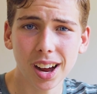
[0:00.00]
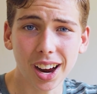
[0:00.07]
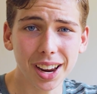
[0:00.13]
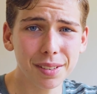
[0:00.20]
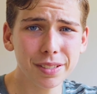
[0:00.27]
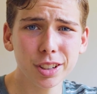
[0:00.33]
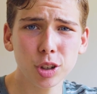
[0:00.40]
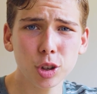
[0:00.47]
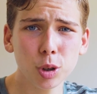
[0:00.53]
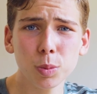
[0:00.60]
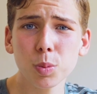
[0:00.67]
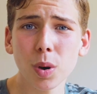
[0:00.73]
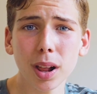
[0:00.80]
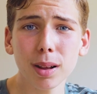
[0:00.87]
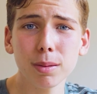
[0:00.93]
I even
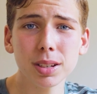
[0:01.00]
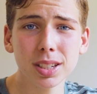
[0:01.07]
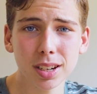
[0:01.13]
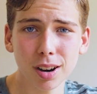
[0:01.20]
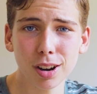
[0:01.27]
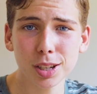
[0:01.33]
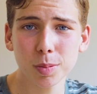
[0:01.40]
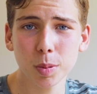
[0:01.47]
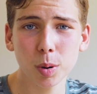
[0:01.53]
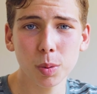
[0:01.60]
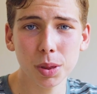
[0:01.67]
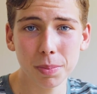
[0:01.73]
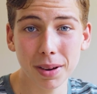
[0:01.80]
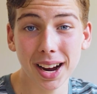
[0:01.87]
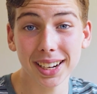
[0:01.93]
cubed while I was in hospital
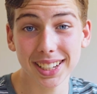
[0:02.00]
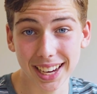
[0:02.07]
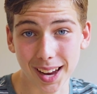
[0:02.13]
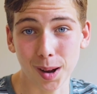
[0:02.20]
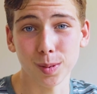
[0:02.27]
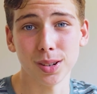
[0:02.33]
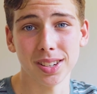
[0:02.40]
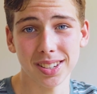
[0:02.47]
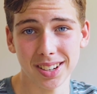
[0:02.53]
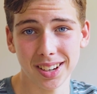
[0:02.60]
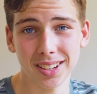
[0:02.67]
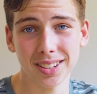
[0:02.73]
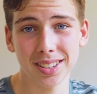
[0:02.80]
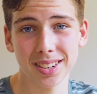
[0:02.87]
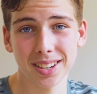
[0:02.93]
with mad cow
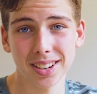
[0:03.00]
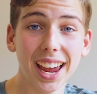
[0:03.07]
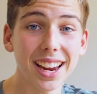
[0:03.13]
disease.